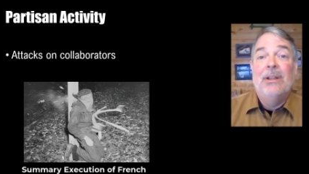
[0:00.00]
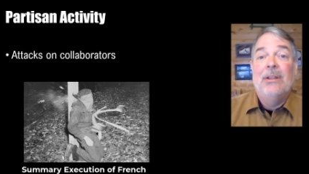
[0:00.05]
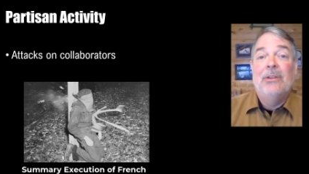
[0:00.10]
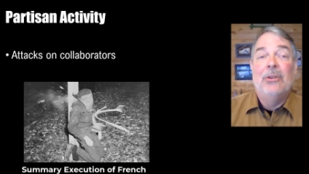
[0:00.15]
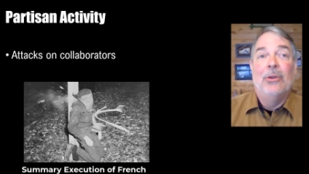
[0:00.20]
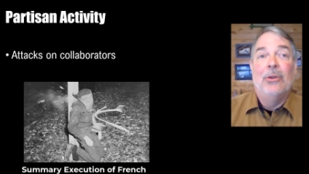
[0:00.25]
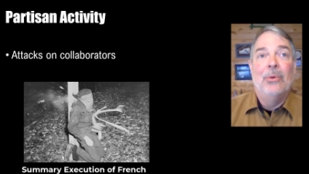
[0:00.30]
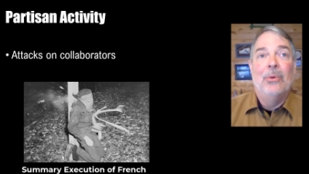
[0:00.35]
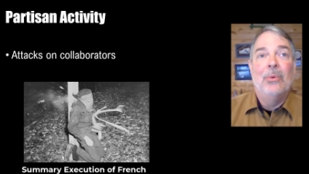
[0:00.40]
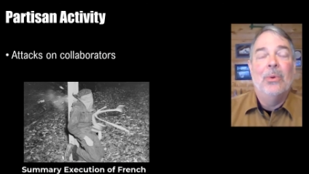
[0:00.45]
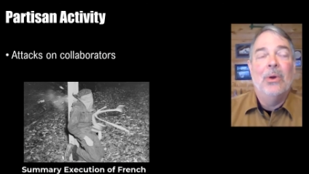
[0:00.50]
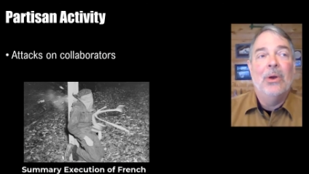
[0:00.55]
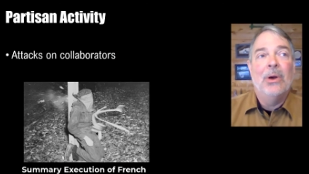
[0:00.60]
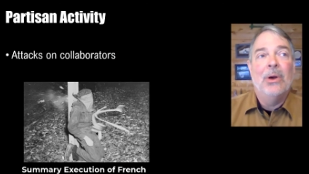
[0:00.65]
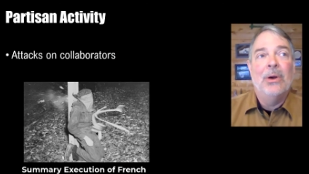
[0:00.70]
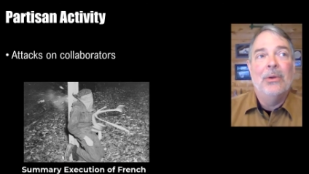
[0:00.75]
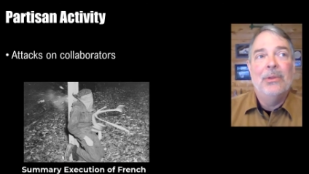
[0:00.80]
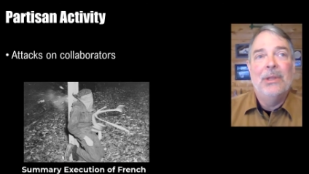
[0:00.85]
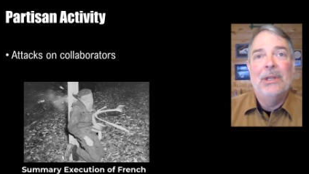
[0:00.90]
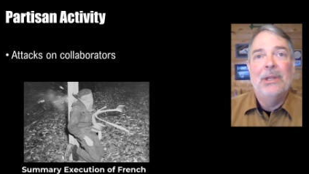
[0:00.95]

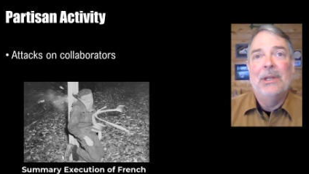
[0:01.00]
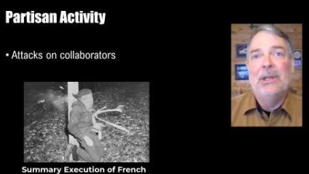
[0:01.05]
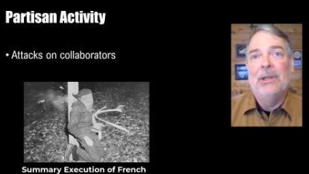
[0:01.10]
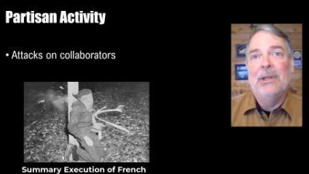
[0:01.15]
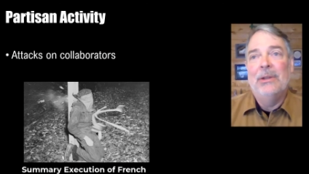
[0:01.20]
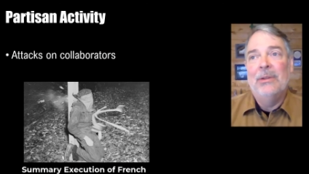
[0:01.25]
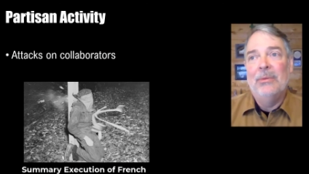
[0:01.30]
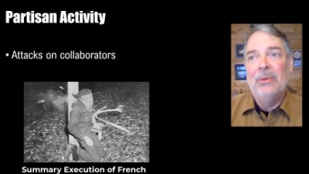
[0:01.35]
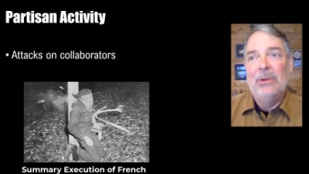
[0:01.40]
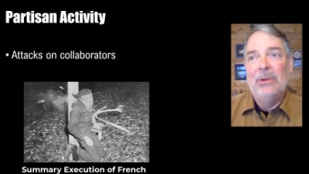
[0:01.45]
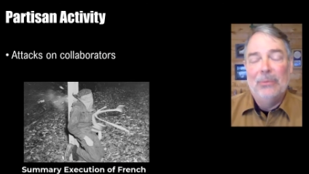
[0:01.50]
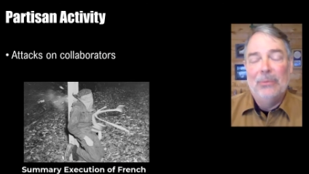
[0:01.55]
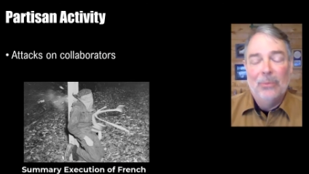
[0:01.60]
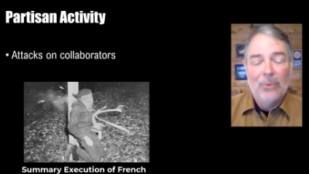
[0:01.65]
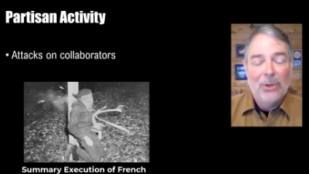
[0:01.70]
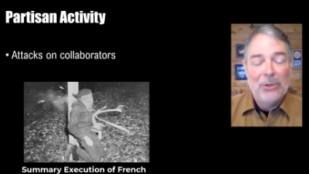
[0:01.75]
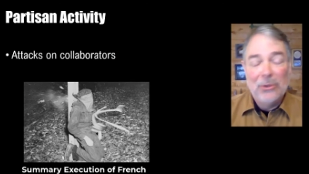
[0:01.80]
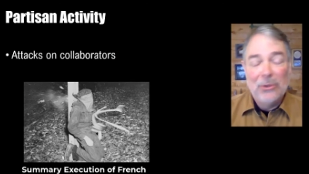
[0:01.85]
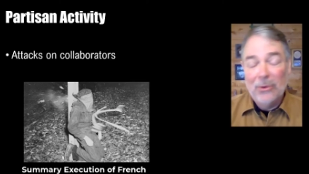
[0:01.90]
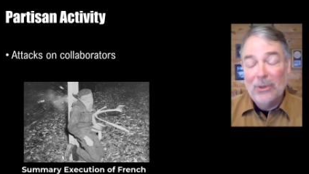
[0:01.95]

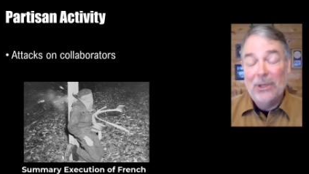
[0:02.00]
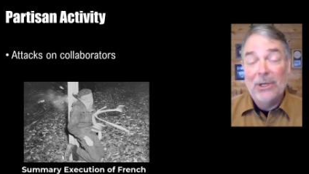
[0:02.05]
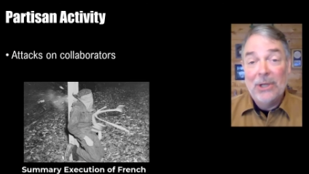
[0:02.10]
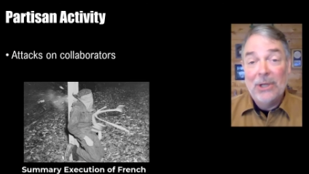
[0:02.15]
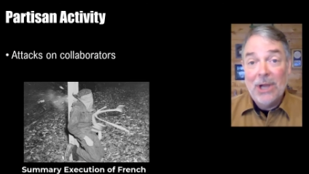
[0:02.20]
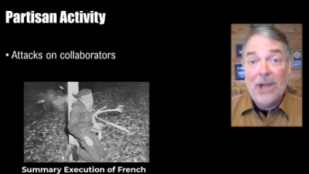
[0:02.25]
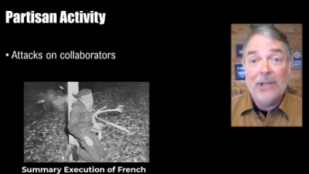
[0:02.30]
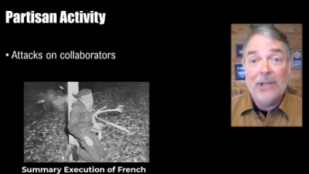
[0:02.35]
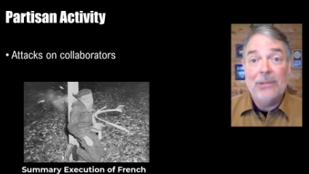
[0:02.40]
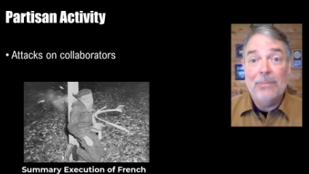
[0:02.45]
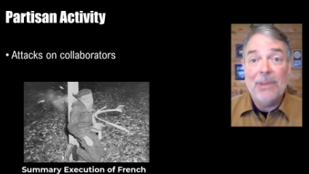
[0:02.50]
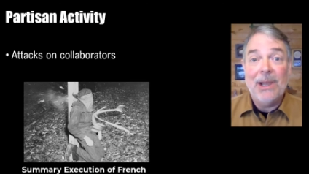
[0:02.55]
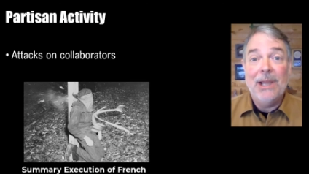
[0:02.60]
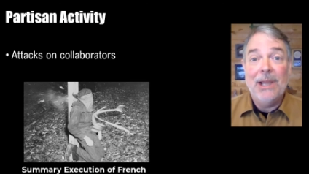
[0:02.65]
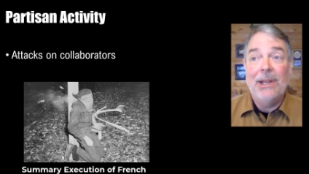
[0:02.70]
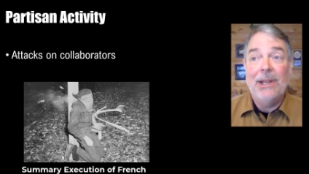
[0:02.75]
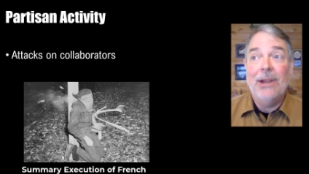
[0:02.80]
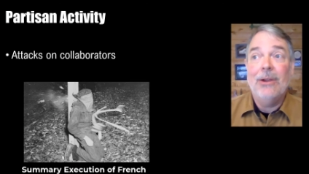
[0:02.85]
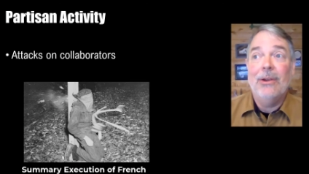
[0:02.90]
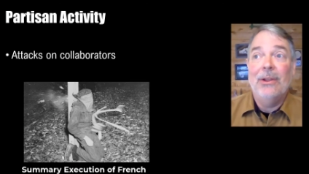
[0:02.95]
When you're in an
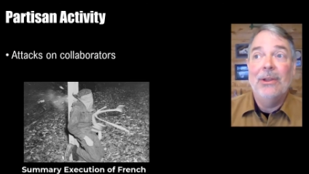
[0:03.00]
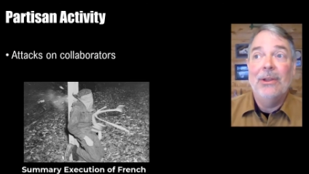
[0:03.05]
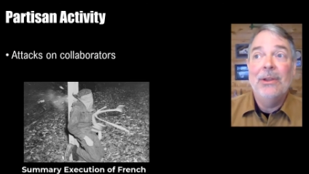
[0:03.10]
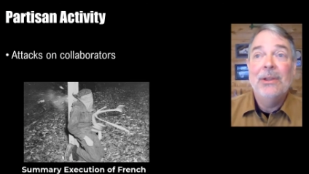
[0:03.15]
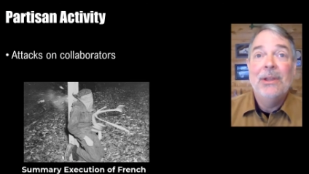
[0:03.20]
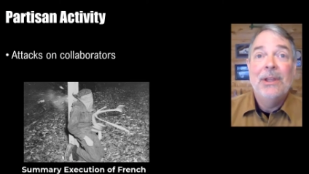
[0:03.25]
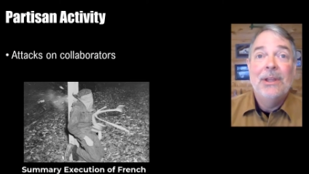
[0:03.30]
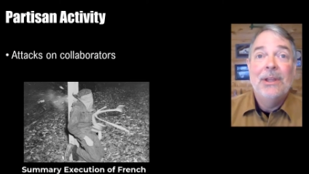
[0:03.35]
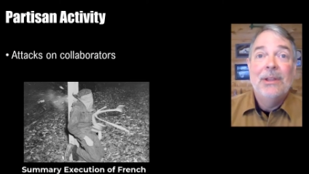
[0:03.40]
occupied area,